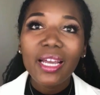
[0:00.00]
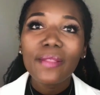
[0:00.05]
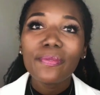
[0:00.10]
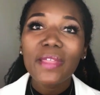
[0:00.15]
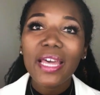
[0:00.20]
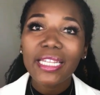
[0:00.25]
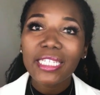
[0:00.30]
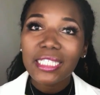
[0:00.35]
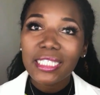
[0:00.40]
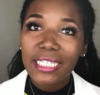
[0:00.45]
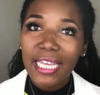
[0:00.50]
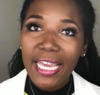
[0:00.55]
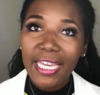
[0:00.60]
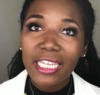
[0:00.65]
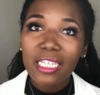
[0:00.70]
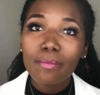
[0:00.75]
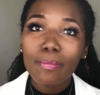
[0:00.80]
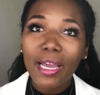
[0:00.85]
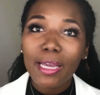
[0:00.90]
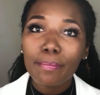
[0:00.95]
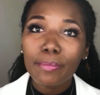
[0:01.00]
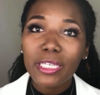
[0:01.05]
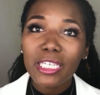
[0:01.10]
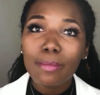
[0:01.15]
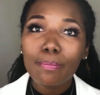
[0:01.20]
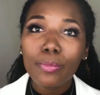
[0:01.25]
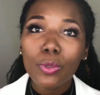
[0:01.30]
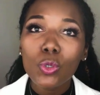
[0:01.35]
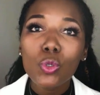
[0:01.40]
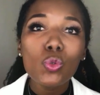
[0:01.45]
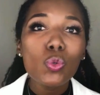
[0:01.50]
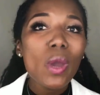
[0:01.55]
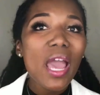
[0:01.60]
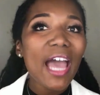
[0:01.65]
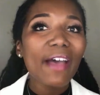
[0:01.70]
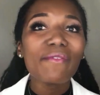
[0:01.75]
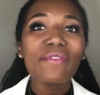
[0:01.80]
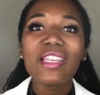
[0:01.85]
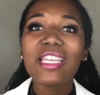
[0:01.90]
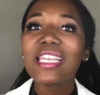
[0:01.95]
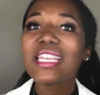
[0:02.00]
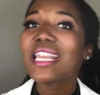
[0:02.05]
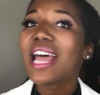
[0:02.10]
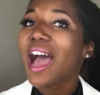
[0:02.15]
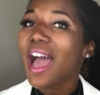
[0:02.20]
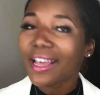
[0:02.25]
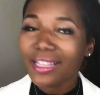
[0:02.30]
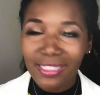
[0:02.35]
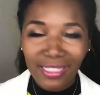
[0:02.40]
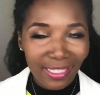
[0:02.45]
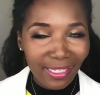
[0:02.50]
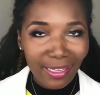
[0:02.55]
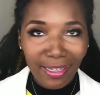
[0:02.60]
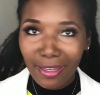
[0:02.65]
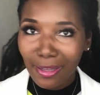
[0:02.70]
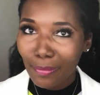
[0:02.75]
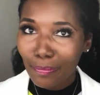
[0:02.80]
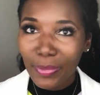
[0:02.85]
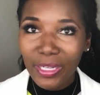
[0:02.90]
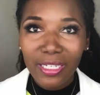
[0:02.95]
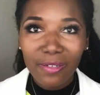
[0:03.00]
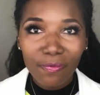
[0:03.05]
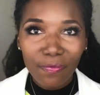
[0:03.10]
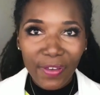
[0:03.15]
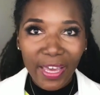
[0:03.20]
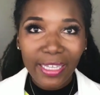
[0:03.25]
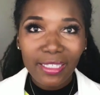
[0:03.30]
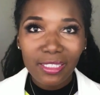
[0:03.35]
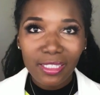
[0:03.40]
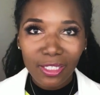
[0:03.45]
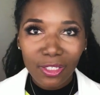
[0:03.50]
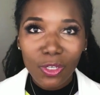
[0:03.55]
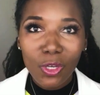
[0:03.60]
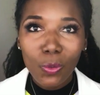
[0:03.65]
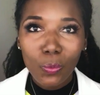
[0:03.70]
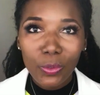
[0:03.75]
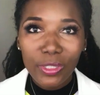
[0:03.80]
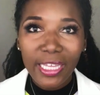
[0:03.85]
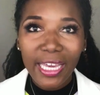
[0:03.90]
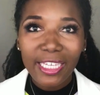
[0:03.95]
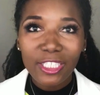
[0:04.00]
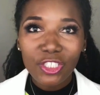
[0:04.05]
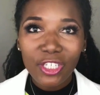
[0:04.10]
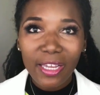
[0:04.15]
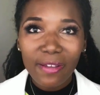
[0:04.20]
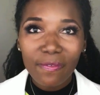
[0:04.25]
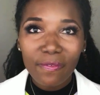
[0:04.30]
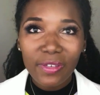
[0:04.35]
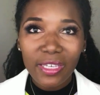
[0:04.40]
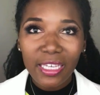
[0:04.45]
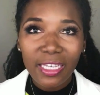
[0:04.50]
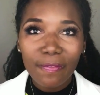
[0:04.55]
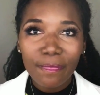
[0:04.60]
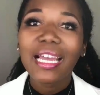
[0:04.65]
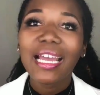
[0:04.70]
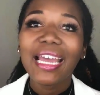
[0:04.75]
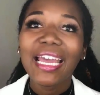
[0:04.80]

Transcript: that is taken by people who have not been infected with HIV